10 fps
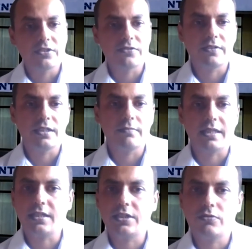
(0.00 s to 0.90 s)
we mainly
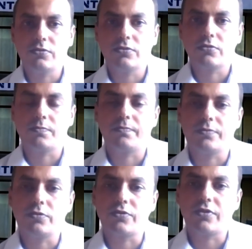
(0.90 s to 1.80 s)
use to
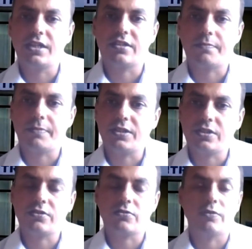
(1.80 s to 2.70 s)
treat the
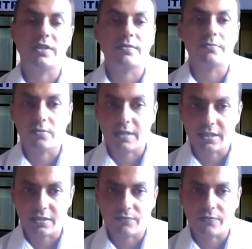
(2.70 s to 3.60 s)
patients who are
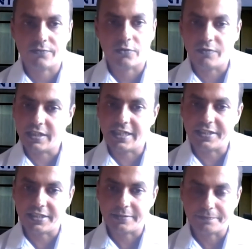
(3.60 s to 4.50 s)
symptomatic of
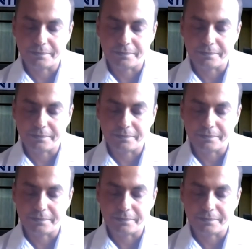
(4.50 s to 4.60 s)
COVID-19.